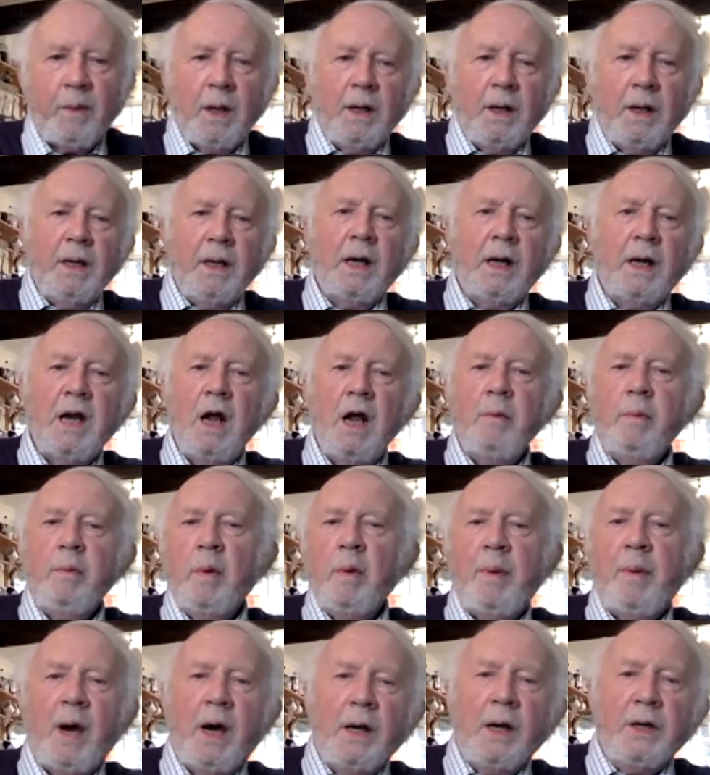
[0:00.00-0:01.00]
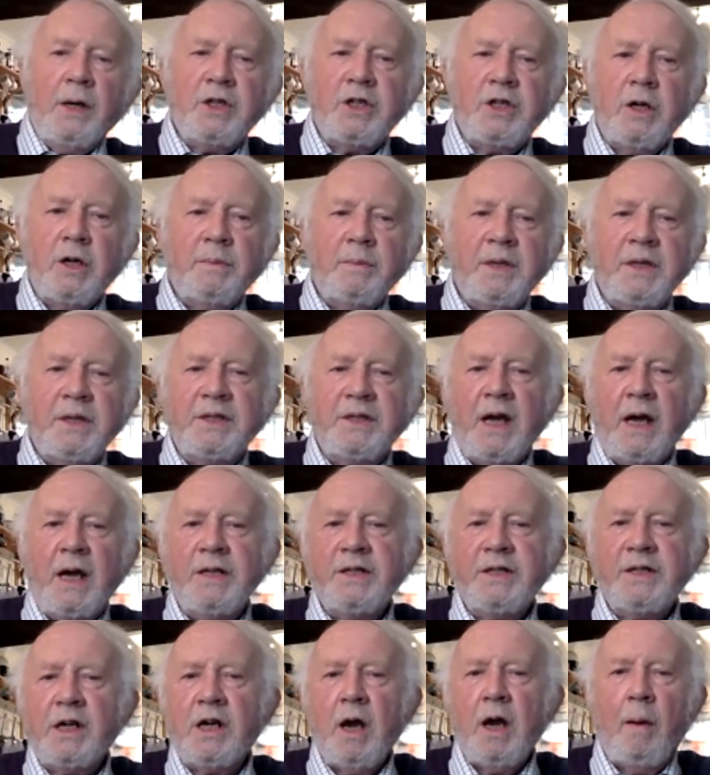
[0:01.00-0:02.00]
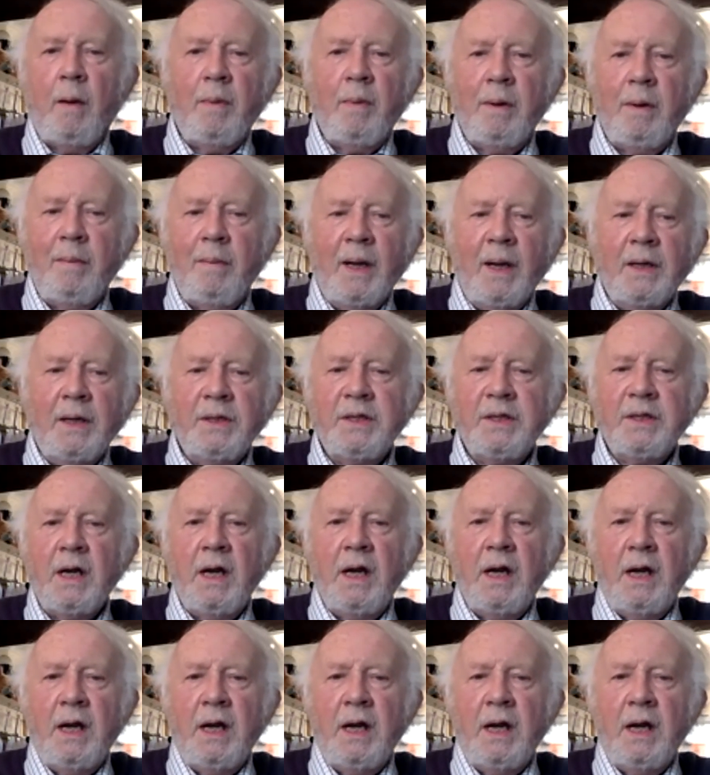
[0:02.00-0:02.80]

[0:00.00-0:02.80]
a global partnership designed to complement